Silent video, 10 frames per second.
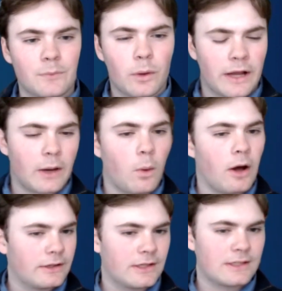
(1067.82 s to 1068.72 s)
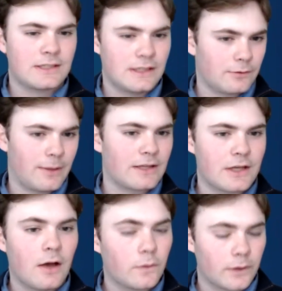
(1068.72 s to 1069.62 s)
what I want to see for
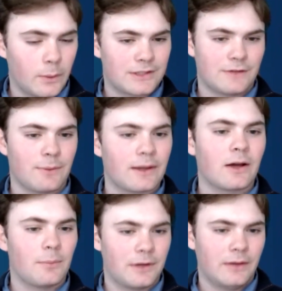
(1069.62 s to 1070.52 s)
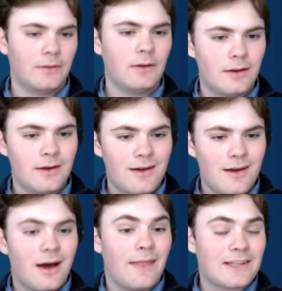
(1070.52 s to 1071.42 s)
myself, what I want to see for my company.
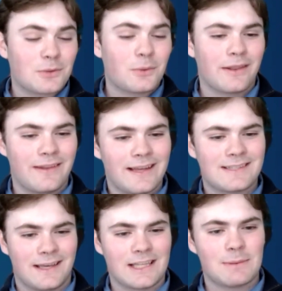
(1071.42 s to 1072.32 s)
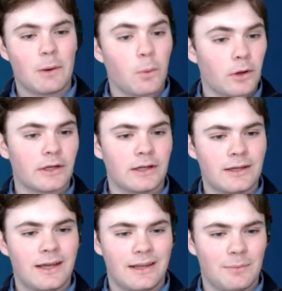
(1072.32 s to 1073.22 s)
That's one of the nice things about
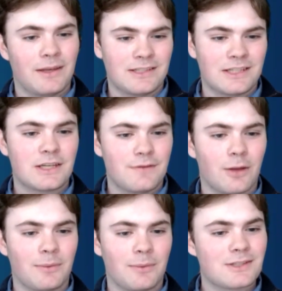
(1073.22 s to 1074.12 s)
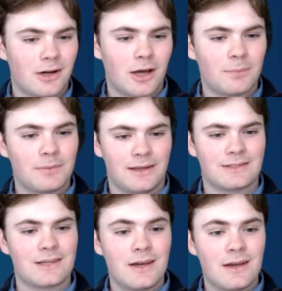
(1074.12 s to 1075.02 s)
working in a business development startup
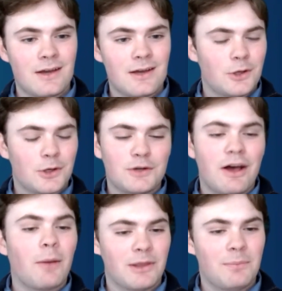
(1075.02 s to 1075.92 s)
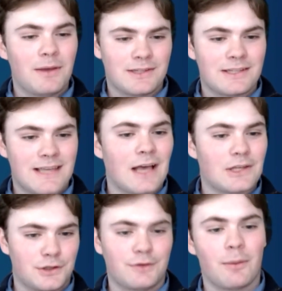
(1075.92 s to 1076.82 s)
is you're developing the business
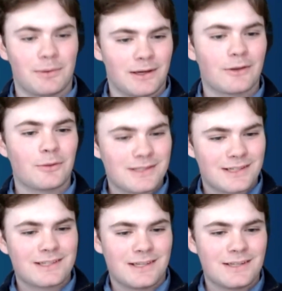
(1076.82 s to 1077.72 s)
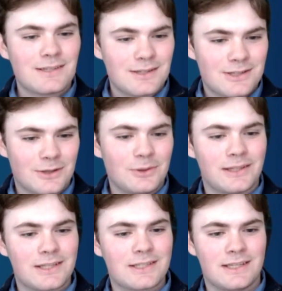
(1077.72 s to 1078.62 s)
as you're developing other businesses, so you
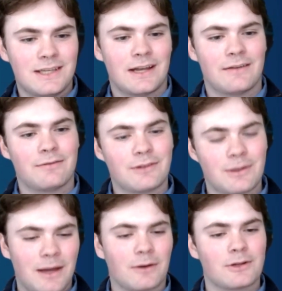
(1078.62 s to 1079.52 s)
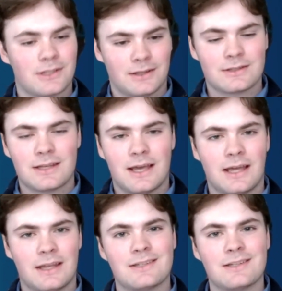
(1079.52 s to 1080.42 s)
get to see kind of comparisons
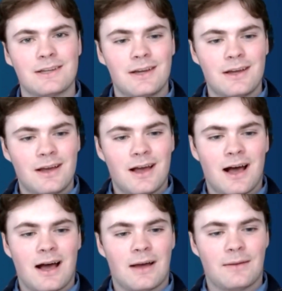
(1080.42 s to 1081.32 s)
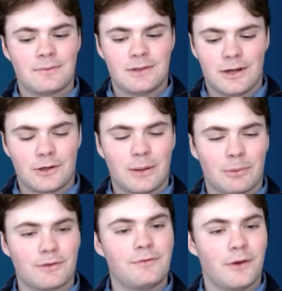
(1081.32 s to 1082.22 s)
and you're
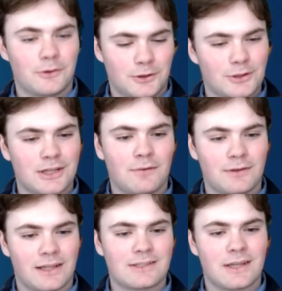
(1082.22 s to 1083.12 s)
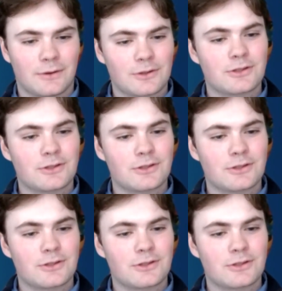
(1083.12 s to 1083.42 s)
able to filter yourself against other